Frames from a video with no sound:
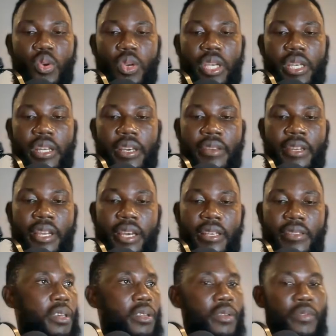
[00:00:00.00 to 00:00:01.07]
in the
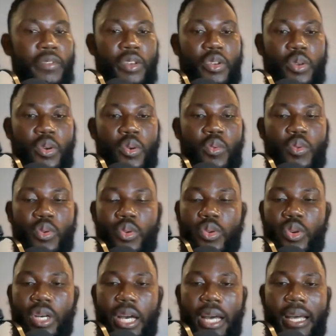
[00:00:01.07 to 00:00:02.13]
next video, we'll
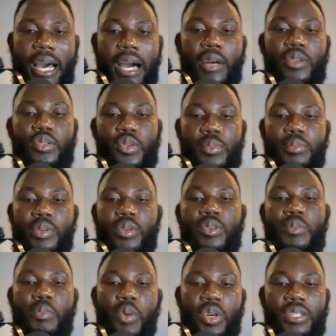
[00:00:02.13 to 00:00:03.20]
look at how to build
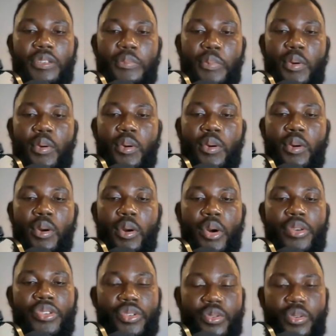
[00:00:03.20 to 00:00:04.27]
multiple
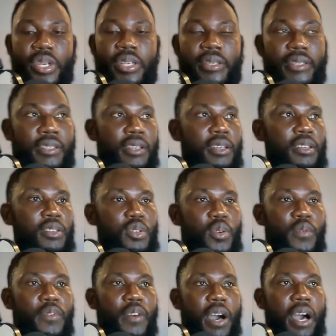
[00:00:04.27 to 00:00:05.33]
screens. So
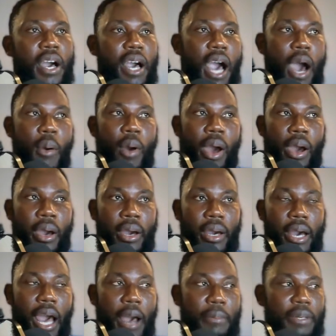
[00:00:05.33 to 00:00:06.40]
far, our
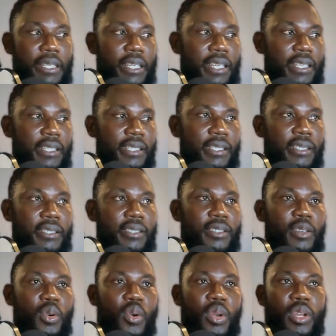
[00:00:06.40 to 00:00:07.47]
application
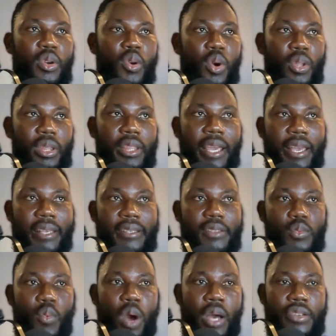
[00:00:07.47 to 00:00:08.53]
only contains
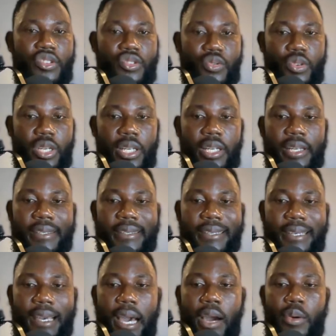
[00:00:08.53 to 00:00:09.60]
one screen. Let's see
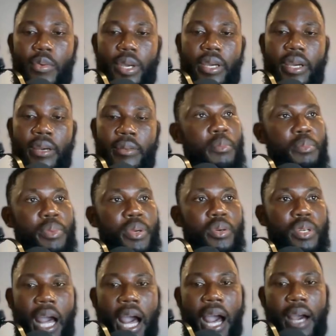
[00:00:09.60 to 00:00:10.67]
how we can
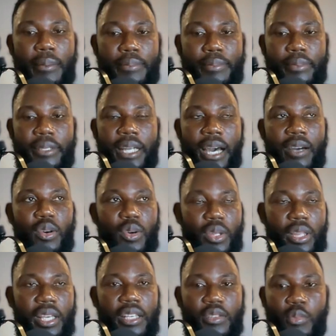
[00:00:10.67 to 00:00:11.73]
build app that
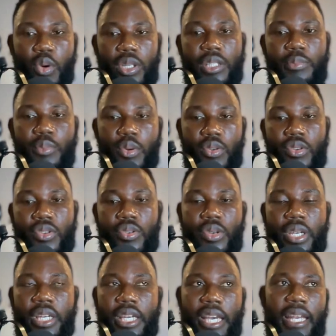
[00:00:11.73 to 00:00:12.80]
contains multiple
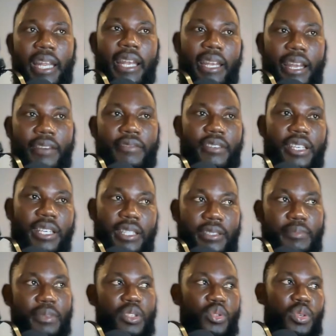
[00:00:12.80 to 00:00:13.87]
screens and then navigate
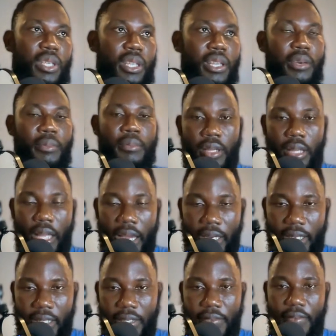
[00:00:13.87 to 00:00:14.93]
between them. Like
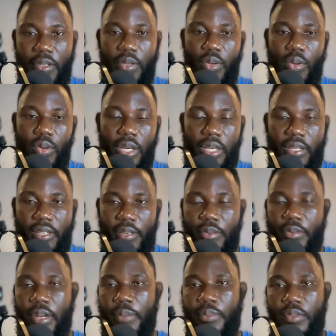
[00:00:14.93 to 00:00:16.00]
this video and
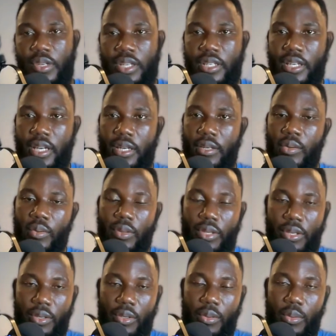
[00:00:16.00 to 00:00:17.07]
subscribe to the channel.
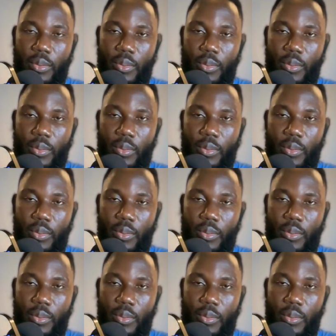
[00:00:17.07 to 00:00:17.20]
Thank you.